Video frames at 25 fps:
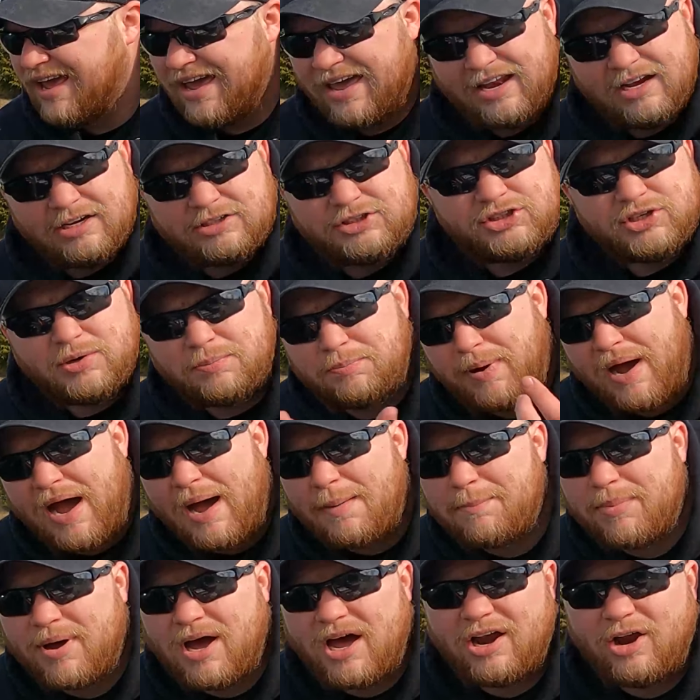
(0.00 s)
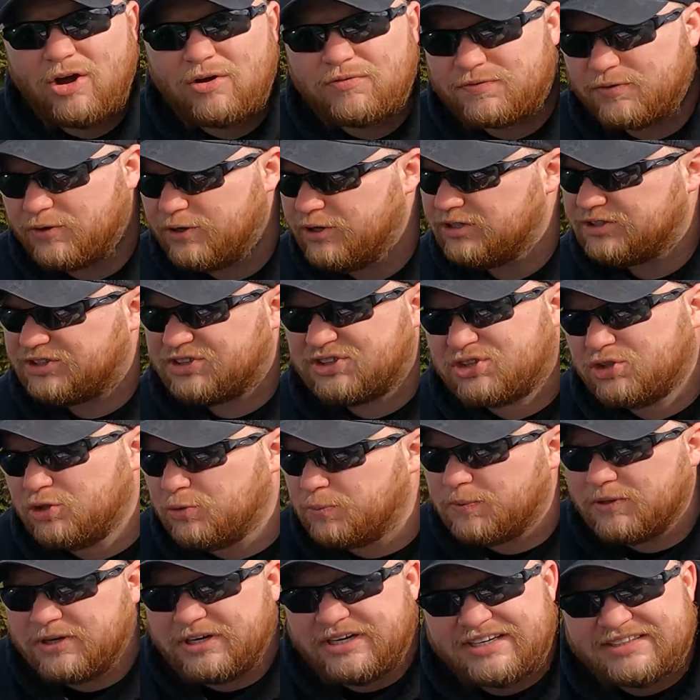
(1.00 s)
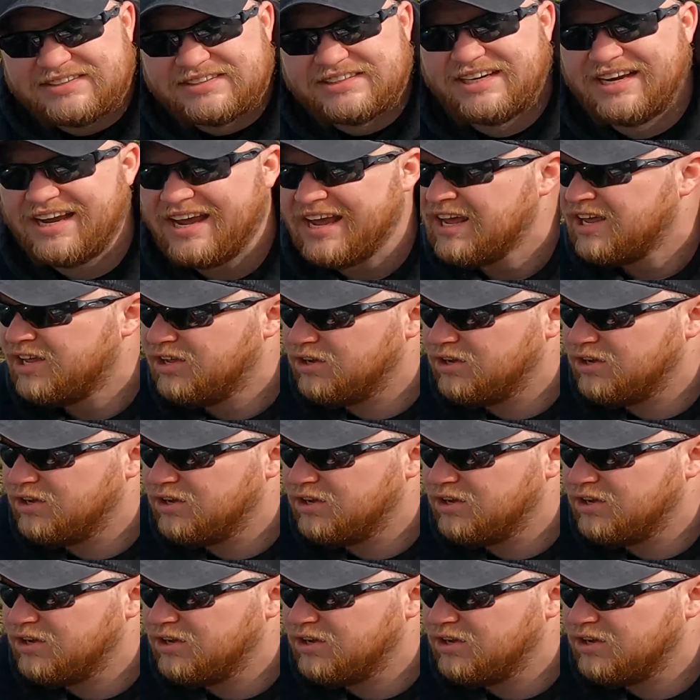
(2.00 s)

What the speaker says: and it should pop on out for you. It's super easy.